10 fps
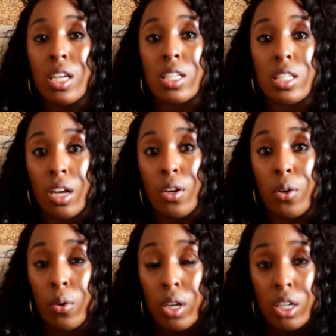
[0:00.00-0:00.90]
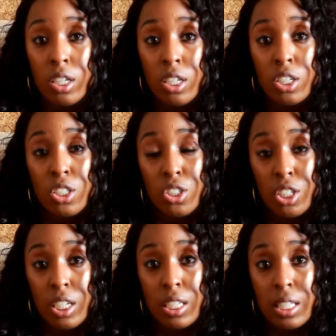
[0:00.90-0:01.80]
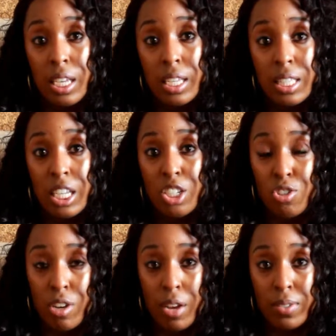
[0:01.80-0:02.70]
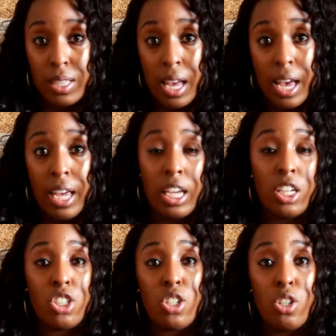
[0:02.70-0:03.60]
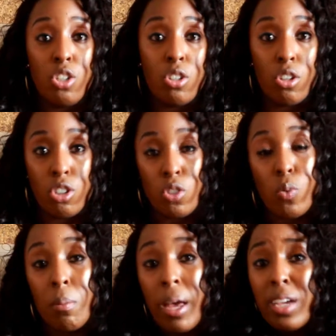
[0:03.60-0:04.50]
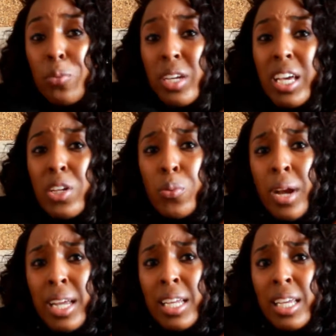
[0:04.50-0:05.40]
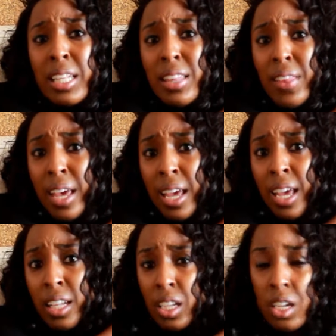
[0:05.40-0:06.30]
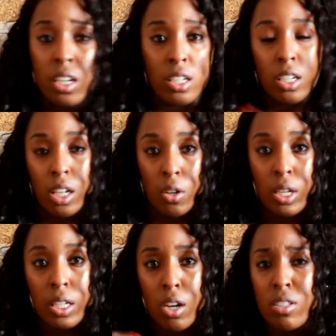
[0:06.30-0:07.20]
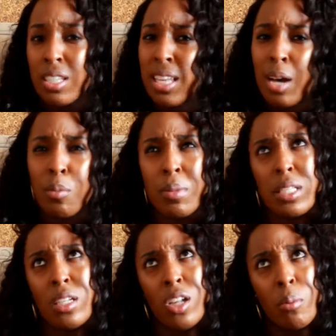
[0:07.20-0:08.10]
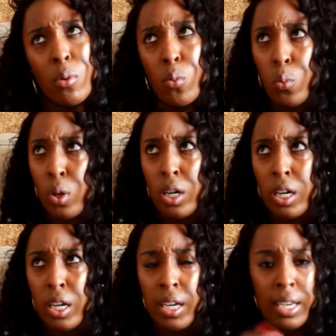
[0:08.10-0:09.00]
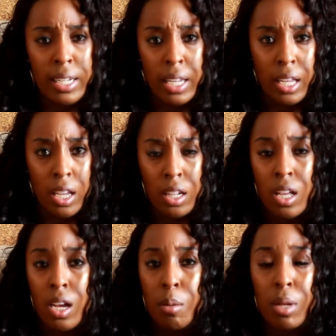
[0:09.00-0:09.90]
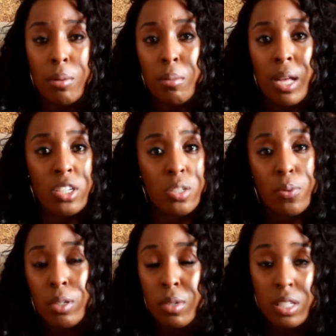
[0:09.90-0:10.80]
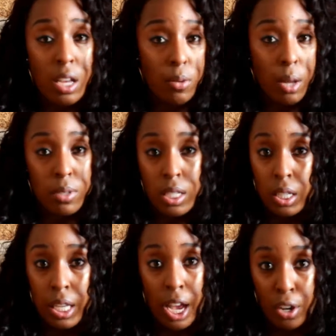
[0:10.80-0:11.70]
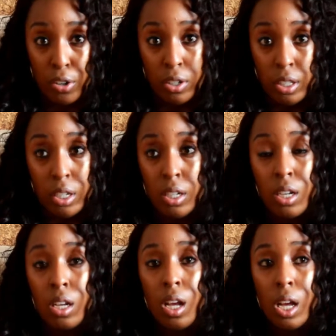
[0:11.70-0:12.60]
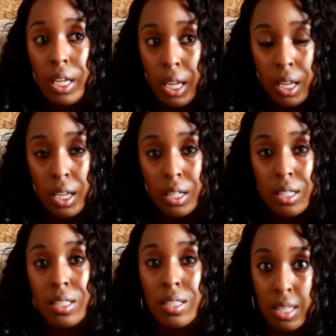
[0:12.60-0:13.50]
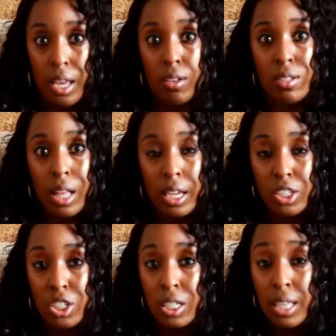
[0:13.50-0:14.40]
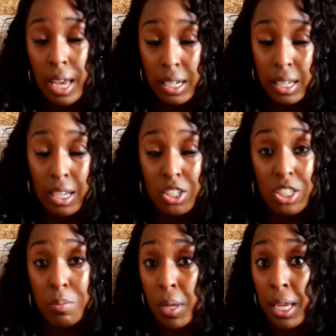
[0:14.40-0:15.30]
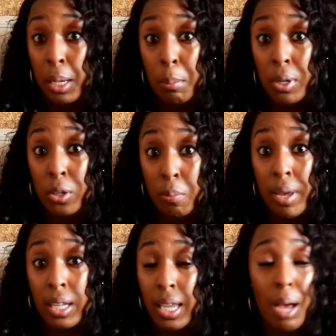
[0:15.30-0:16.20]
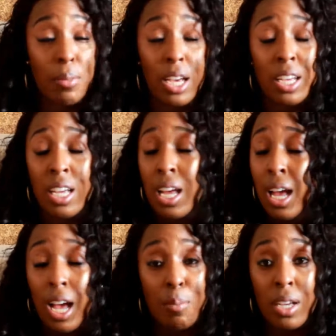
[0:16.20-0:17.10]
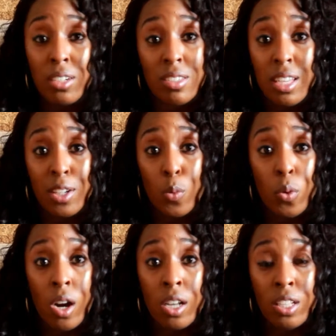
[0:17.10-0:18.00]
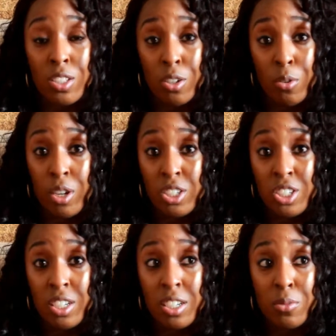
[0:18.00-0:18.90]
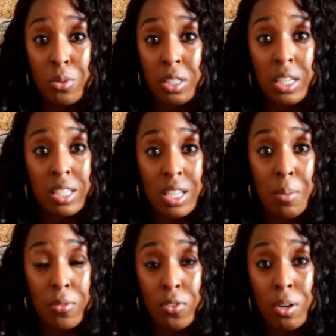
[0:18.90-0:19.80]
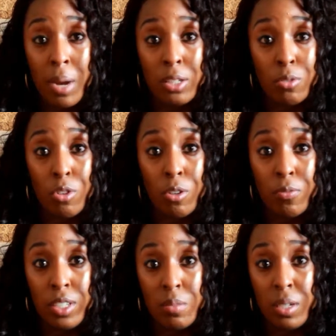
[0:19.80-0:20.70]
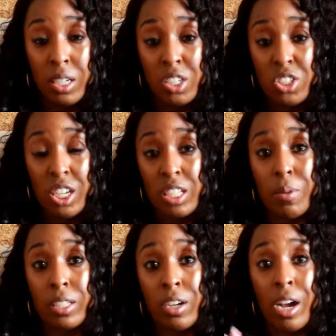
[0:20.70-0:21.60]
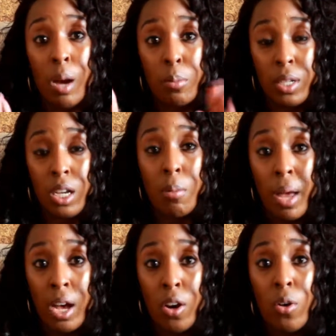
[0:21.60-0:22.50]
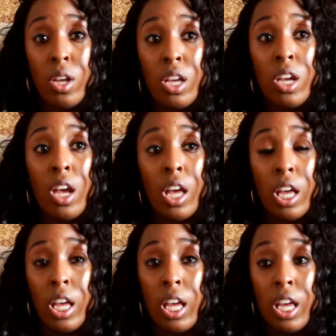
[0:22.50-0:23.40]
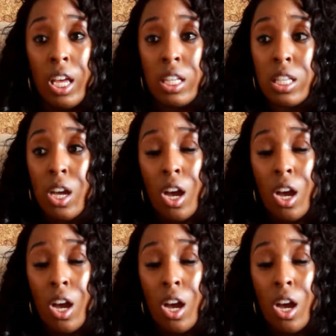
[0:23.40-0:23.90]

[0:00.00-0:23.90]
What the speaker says: So she says that it's Travis Scott, and she, you know, just went back and reiterated that, you know, he knows his album isn't #1 and blah blah blah, just pretty much saying what I was telling y'all earlier. Again, sounds like she's hating and she's being a bitter Betty. I'm not understanding where all this aggression really is coming from. I don't know if it's because she expected her album to come out and,